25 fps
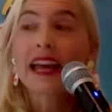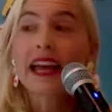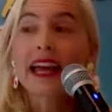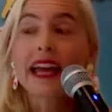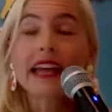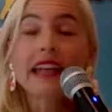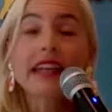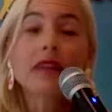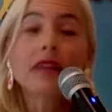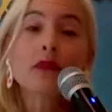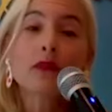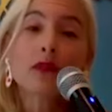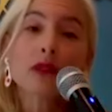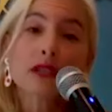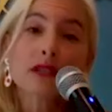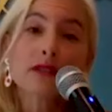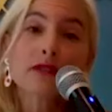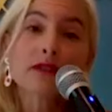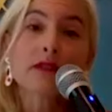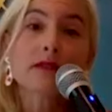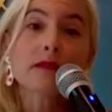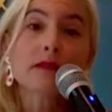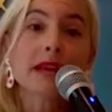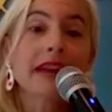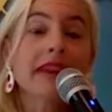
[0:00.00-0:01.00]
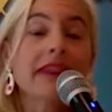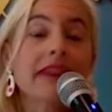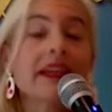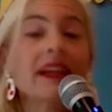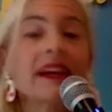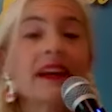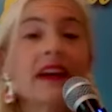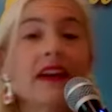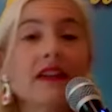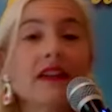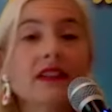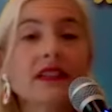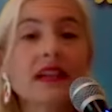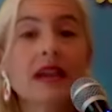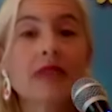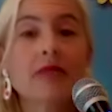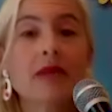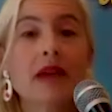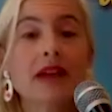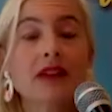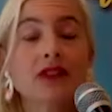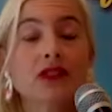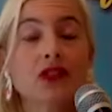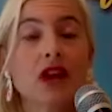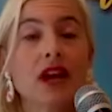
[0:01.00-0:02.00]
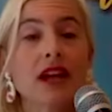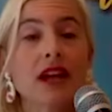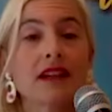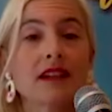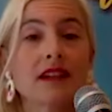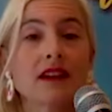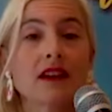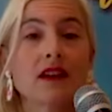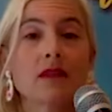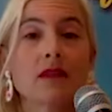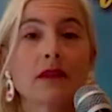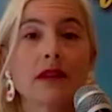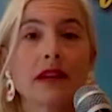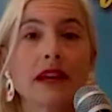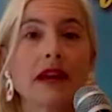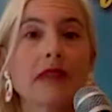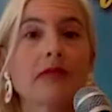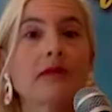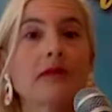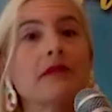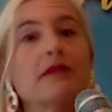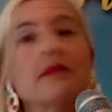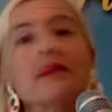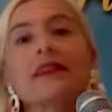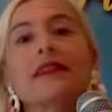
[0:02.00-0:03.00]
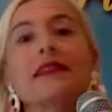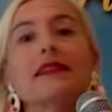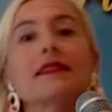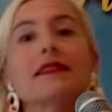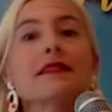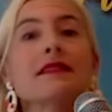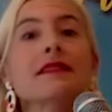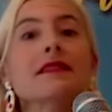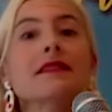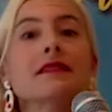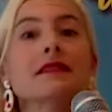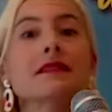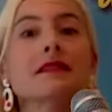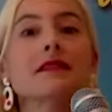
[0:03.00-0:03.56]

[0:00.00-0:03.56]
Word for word: And it worked for me. And then another time I tried to open it up and I'm like, this is